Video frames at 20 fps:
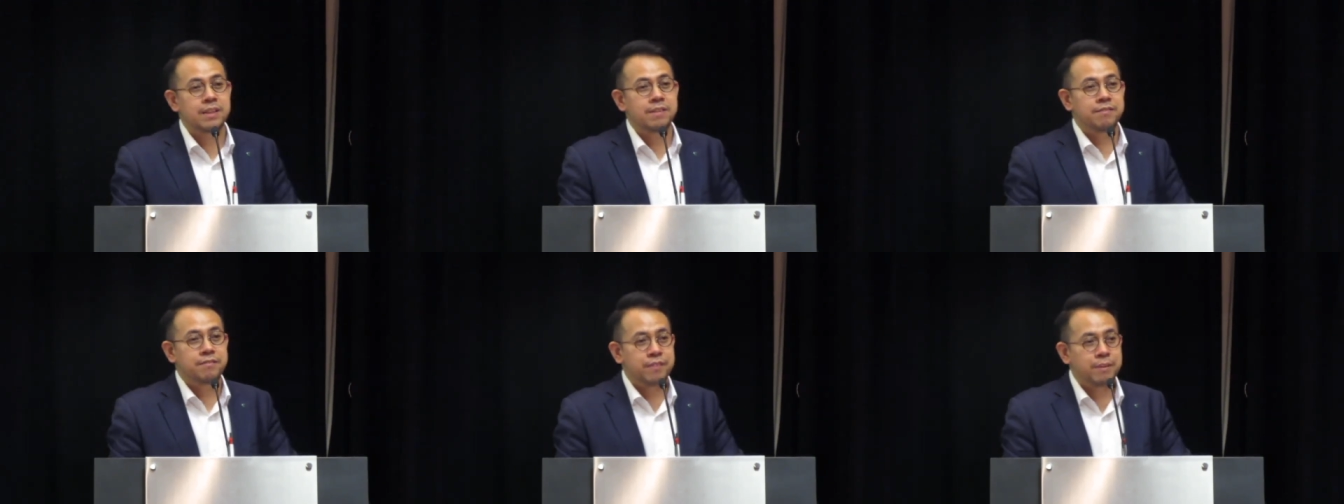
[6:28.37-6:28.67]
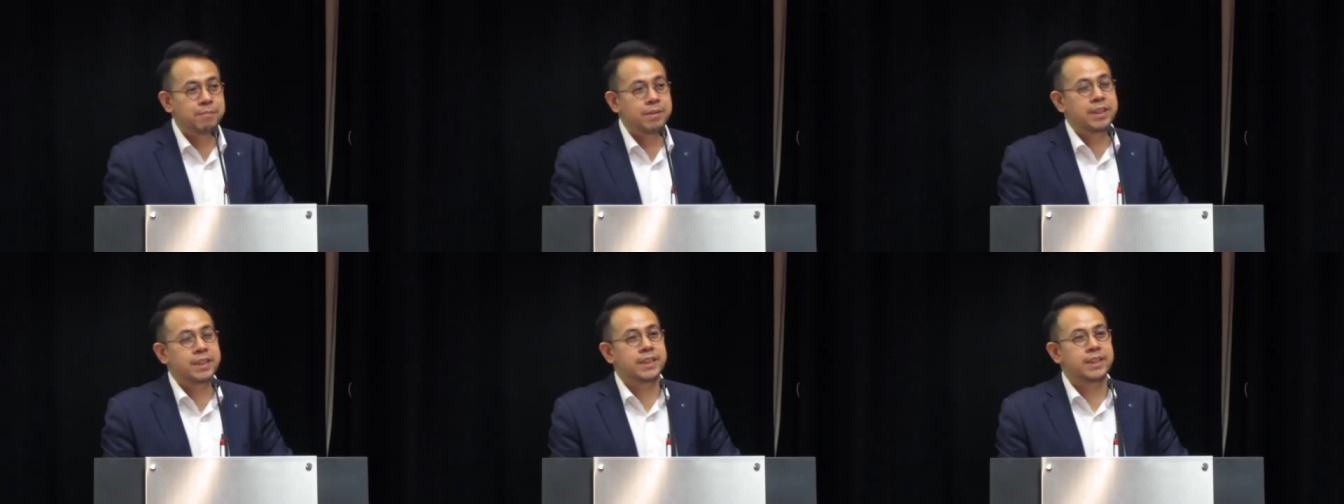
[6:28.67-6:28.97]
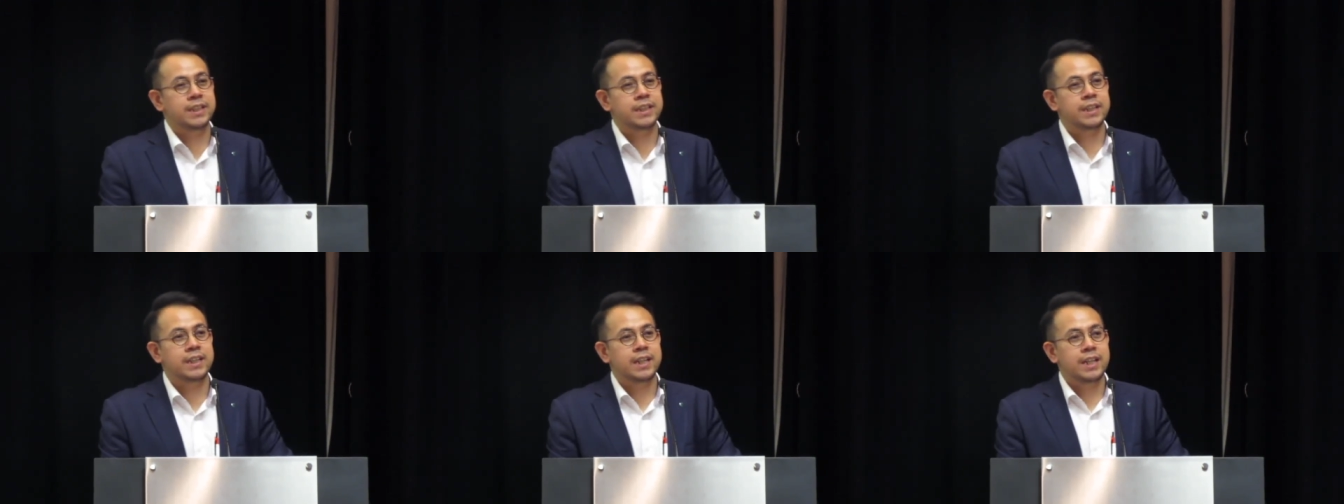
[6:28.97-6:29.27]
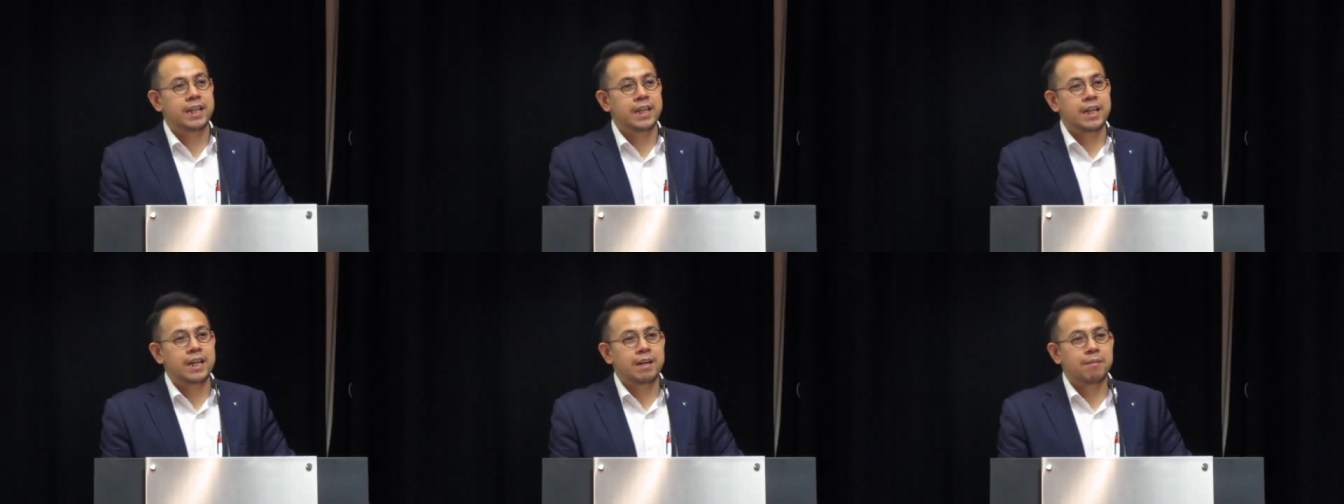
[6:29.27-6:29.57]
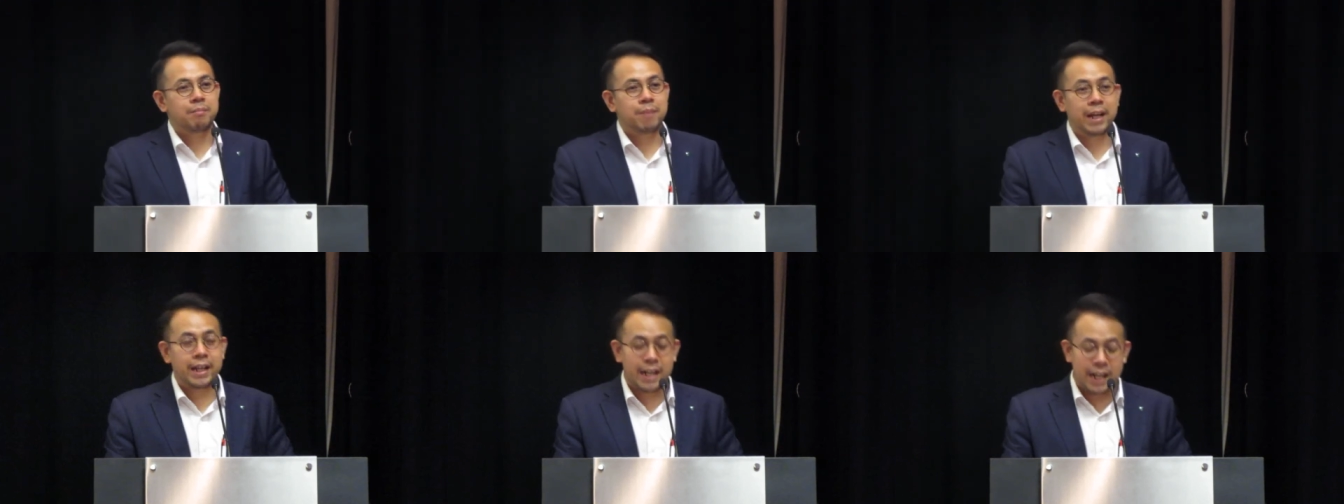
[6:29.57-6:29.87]
infamous
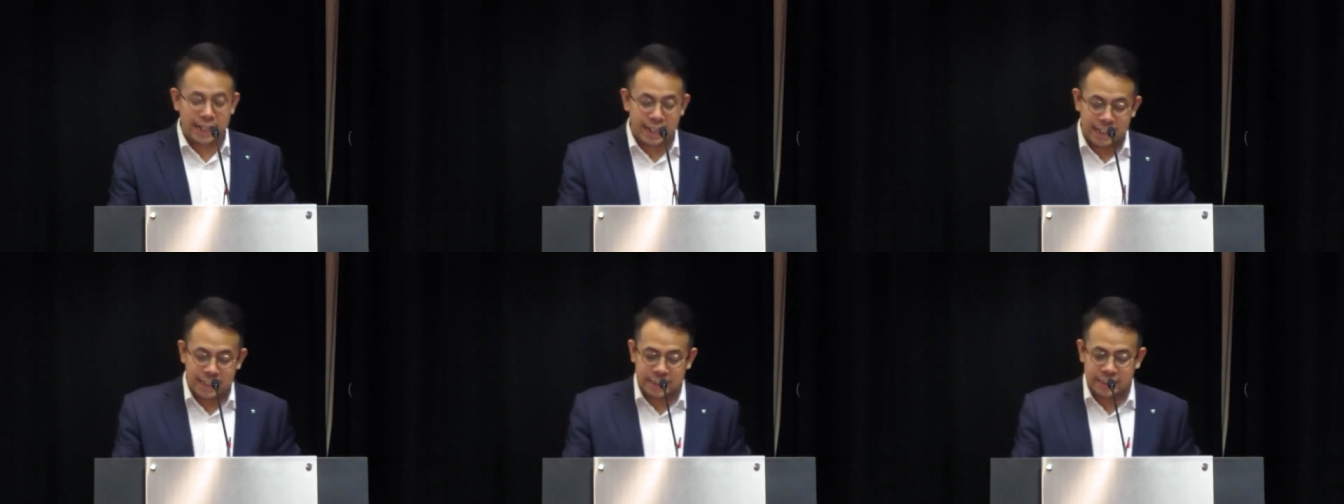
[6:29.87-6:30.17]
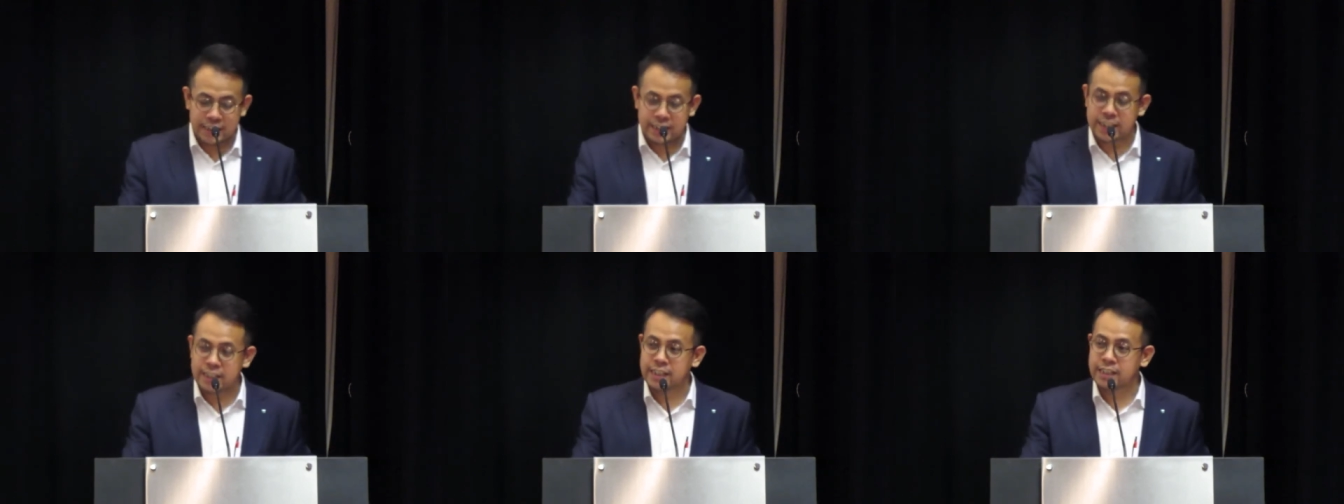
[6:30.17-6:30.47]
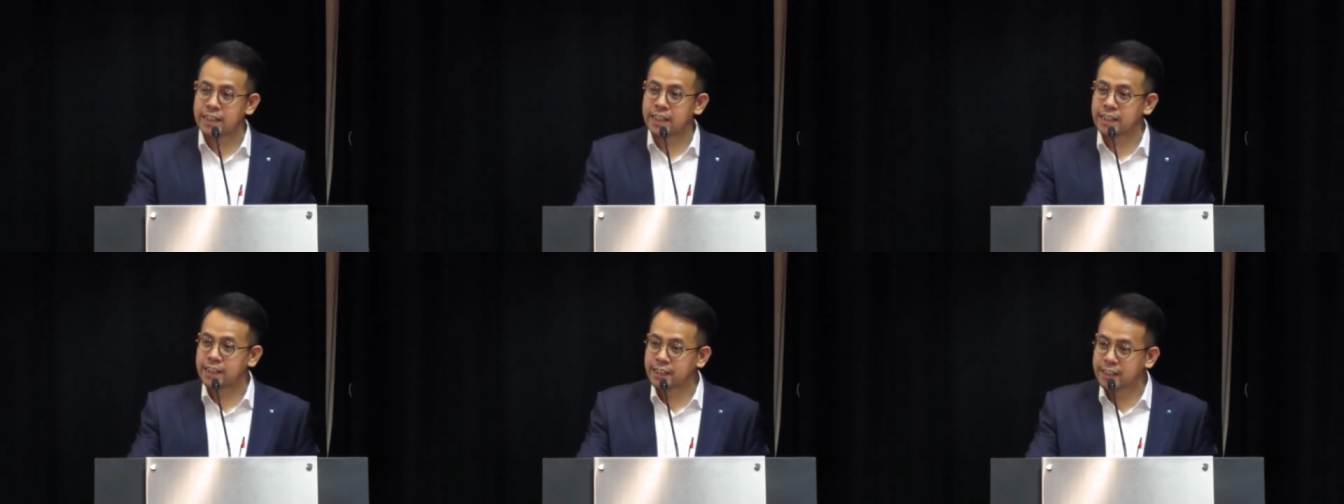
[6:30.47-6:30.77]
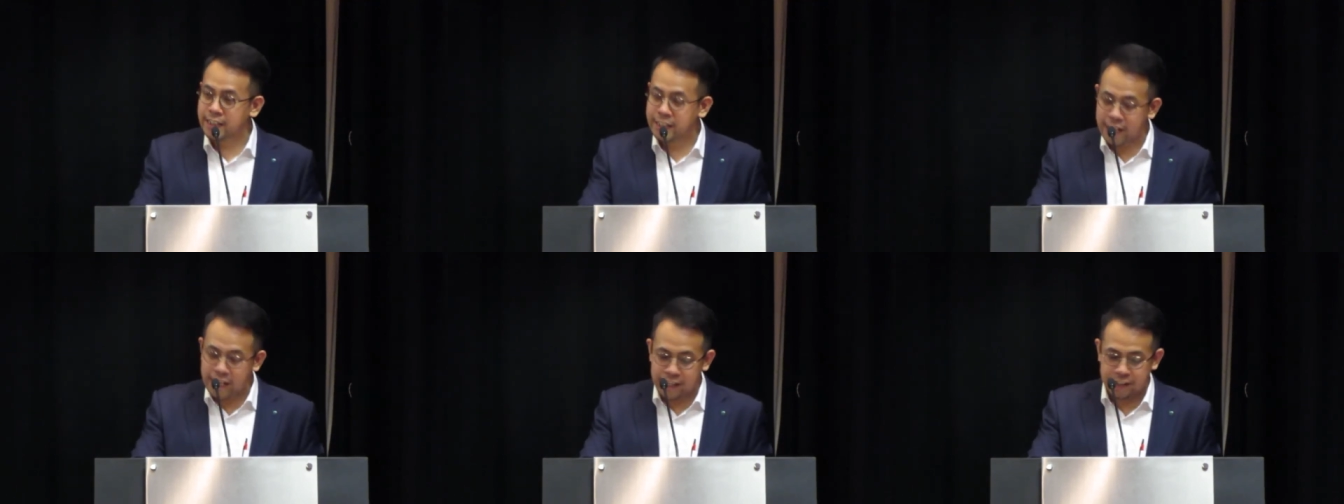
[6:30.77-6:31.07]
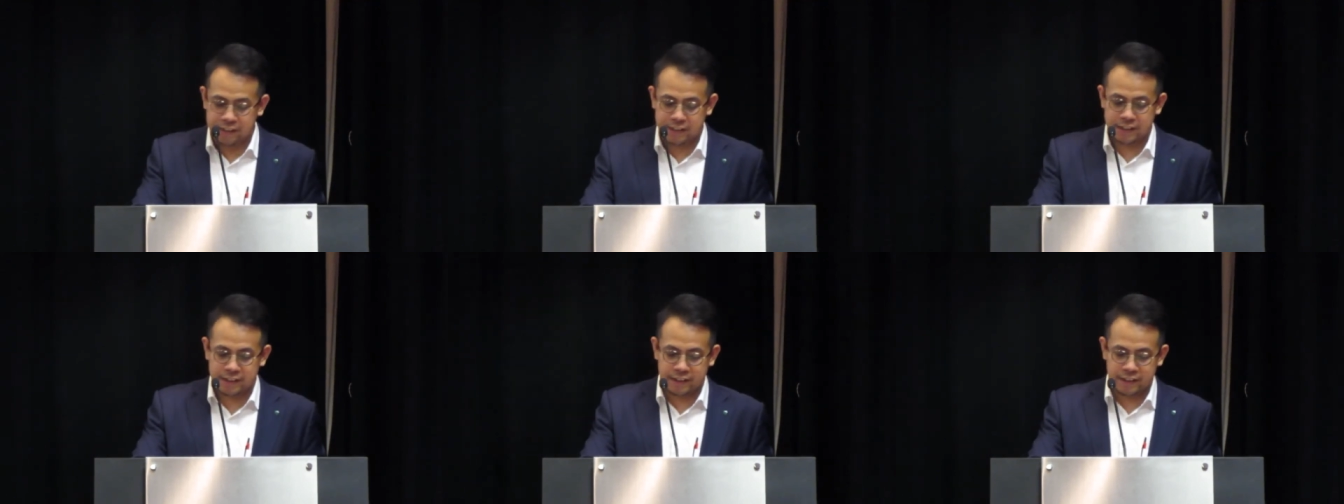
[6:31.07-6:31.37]
Black Eye incident in
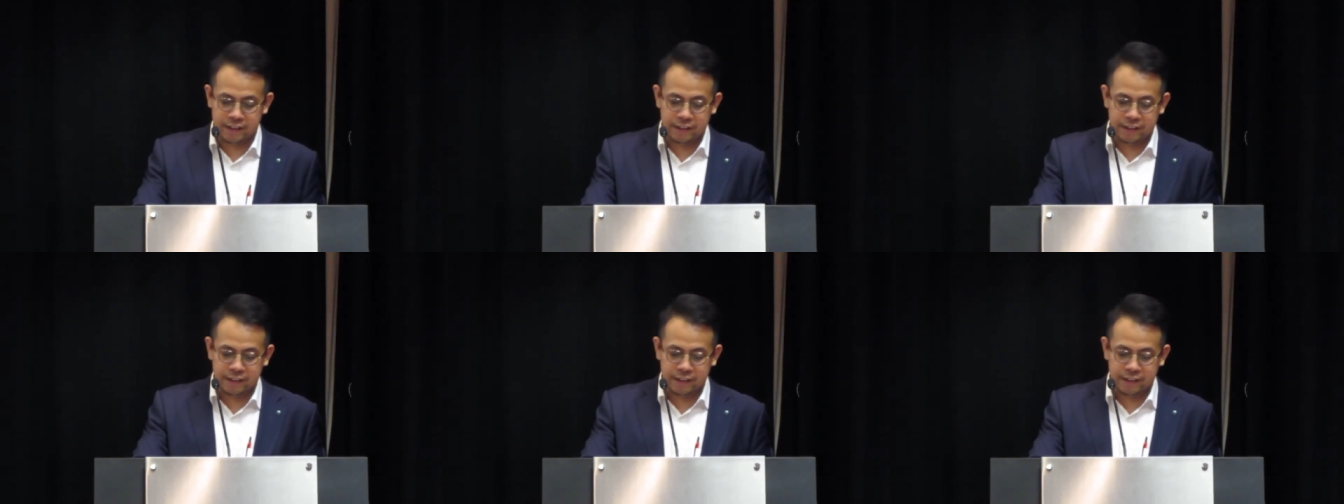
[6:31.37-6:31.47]
1998.